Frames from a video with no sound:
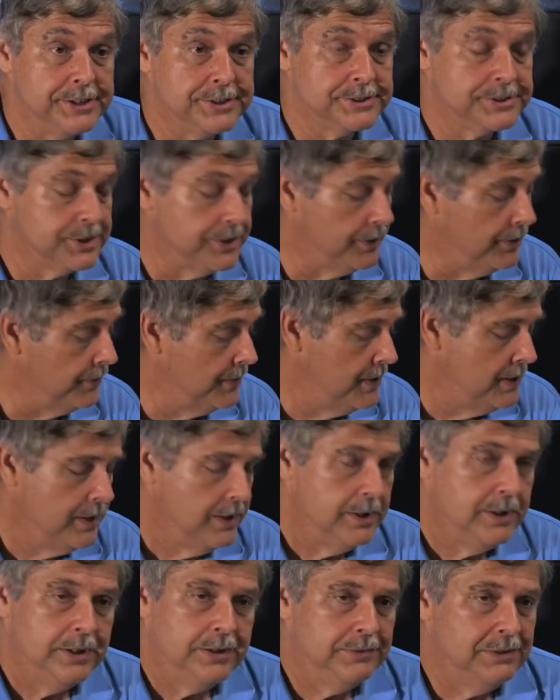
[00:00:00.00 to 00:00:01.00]
So
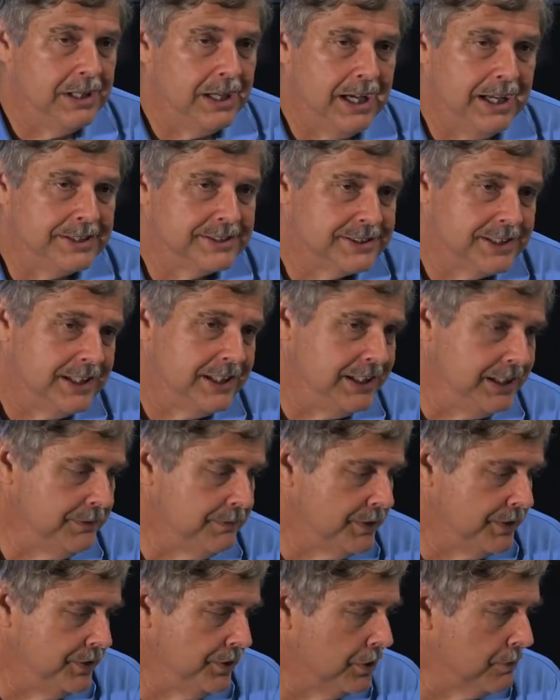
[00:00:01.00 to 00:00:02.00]
I'd say even a
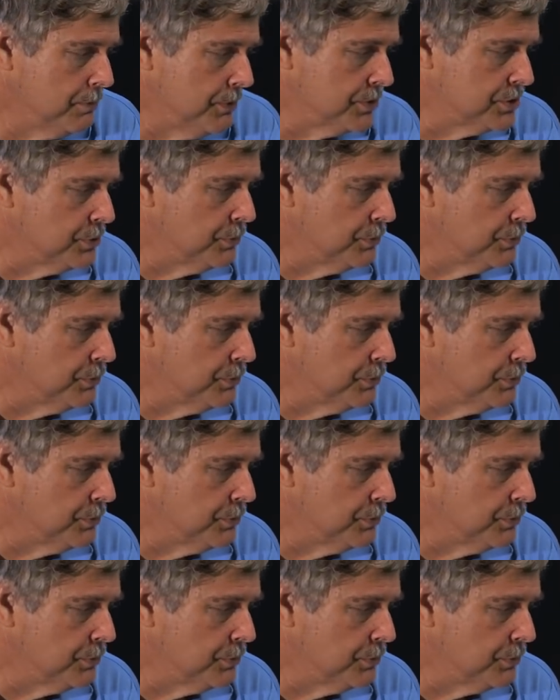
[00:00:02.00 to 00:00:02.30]
young person